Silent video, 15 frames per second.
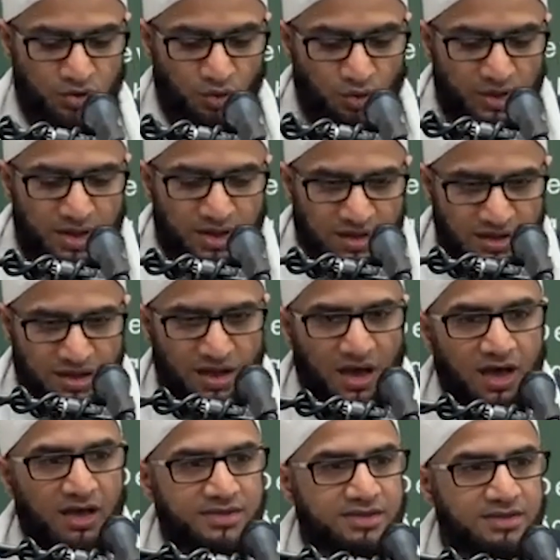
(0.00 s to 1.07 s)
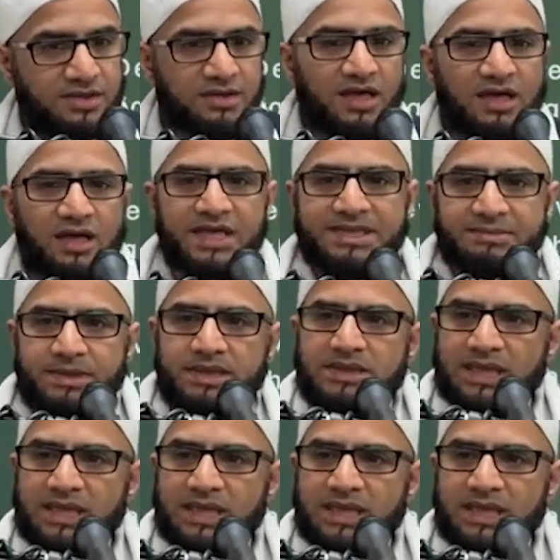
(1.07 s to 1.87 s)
So ikhlas. Ikhlas